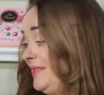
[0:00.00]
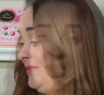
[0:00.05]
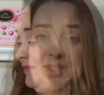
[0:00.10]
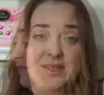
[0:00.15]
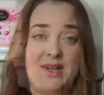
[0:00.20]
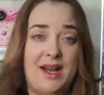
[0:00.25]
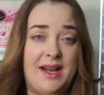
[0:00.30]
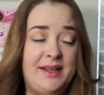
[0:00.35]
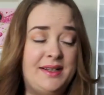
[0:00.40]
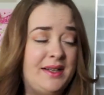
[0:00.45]

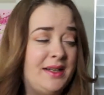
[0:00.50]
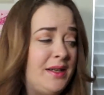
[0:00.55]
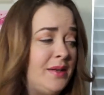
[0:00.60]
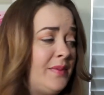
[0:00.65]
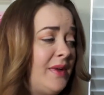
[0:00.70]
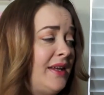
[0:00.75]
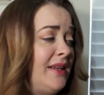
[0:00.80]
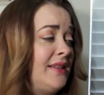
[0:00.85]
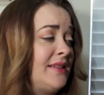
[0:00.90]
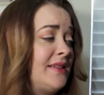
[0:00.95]
Here item,
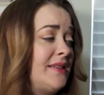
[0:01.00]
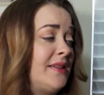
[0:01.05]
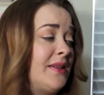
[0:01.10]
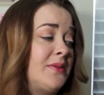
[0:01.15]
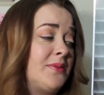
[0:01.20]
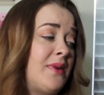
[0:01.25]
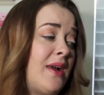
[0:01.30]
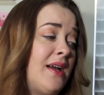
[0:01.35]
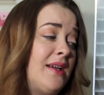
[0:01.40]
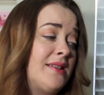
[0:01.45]
it's the
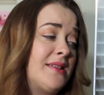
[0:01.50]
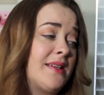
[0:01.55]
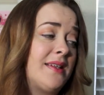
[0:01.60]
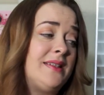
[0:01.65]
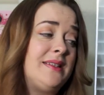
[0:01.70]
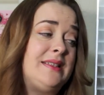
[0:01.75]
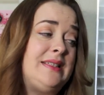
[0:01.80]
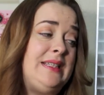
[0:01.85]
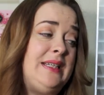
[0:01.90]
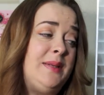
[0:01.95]
Rusk
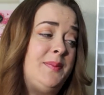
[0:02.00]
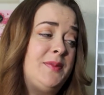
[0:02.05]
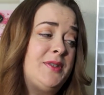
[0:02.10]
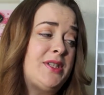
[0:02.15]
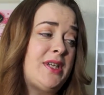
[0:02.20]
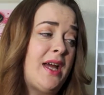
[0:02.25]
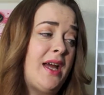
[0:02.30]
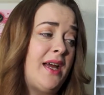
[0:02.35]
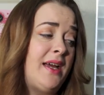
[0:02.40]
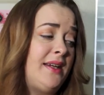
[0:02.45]
Deep
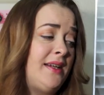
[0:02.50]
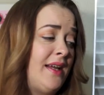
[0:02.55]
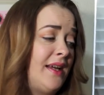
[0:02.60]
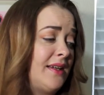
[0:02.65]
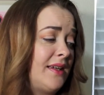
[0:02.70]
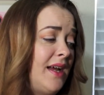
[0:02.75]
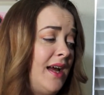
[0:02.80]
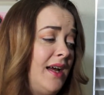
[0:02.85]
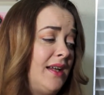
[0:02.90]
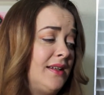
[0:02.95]
Shine
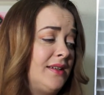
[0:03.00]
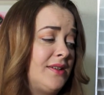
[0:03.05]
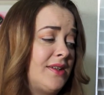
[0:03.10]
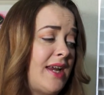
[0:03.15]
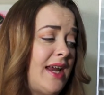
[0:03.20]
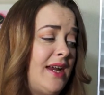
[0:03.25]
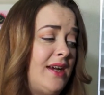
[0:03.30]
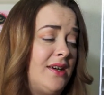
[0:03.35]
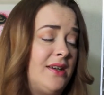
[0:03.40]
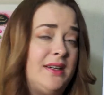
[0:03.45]
Color
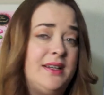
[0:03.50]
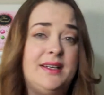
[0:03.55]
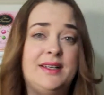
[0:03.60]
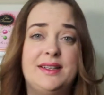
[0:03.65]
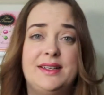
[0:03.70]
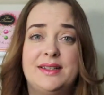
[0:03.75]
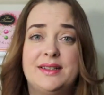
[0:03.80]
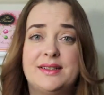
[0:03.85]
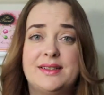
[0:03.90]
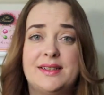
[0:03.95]
Care.
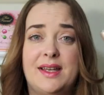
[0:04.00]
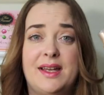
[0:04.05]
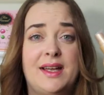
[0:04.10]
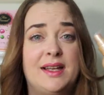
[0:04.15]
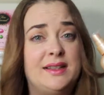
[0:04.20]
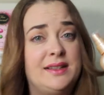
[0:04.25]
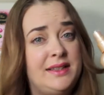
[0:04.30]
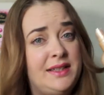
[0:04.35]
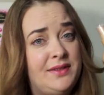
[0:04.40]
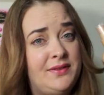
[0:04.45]
It is
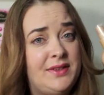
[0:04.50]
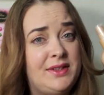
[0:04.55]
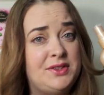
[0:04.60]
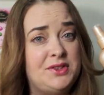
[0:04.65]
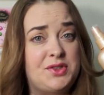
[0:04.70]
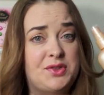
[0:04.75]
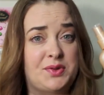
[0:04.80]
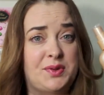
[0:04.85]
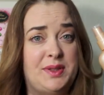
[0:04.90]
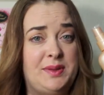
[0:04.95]
a leave-in
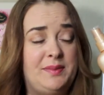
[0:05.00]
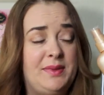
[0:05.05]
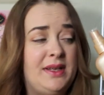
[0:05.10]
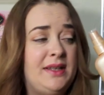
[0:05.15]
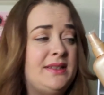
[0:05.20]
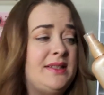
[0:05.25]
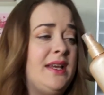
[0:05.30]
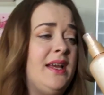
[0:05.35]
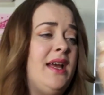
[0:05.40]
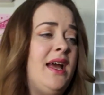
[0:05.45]
treatment
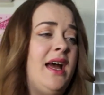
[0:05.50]
treatment.